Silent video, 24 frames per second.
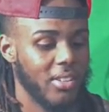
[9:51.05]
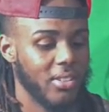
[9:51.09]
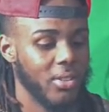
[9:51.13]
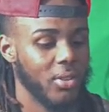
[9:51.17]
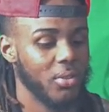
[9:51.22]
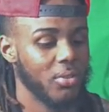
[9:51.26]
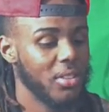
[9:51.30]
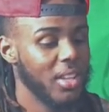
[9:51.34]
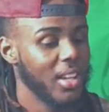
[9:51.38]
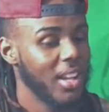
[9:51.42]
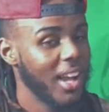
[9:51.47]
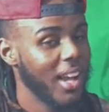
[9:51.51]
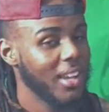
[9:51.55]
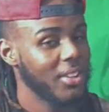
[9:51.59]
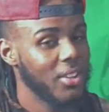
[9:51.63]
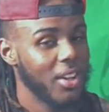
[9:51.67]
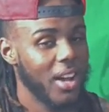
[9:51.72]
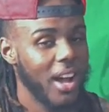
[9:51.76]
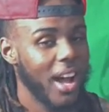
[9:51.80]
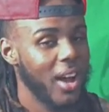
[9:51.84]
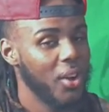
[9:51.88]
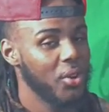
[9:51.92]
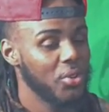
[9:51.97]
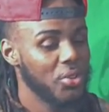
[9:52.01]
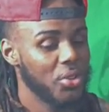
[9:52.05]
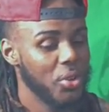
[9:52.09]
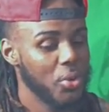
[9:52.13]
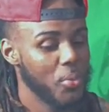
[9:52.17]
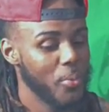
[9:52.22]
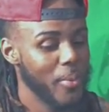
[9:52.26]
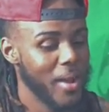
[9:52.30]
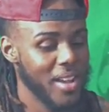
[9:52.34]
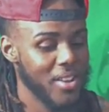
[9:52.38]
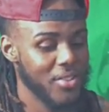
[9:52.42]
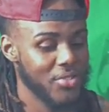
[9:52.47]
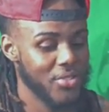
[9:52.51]
Don't think I know. I don't know
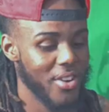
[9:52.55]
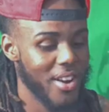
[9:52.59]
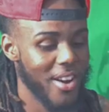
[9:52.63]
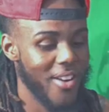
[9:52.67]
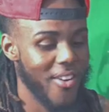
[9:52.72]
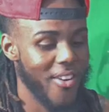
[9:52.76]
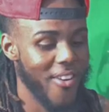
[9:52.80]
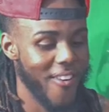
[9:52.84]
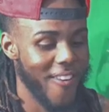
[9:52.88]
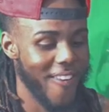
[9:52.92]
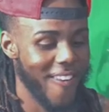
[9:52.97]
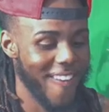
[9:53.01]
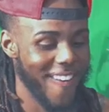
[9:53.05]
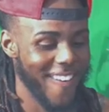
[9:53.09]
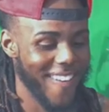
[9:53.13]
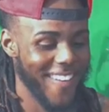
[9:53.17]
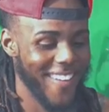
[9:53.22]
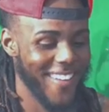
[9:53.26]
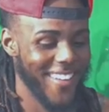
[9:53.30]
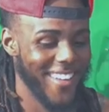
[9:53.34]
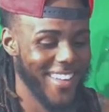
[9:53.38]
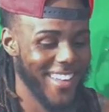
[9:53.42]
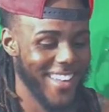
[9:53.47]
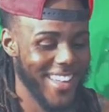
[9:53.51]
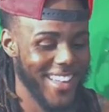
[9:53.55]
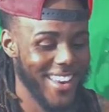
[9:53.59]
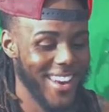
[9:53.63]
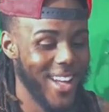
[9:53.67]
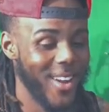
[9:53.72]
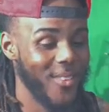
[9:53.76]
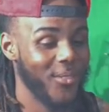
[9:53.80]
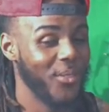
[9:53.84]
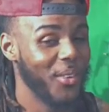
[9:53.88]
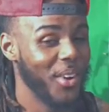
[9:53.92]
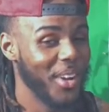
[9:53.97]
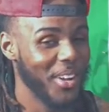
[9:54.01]
Mike Trout.
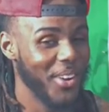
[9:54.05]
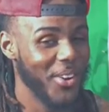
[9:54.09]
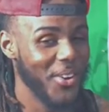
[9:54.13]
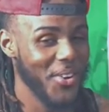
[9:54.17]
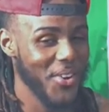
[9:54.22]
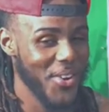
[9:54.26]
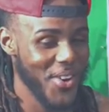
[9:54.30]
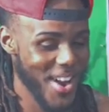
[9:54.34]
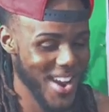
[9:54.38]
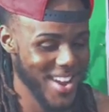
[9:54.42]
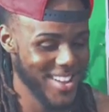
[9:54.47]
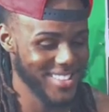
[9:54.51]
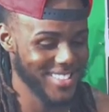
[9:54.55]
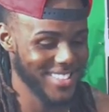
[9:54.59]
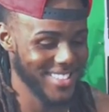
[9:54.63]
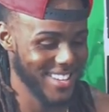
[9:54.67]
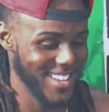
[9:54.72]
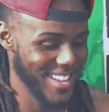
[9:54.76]
That boy go crazy.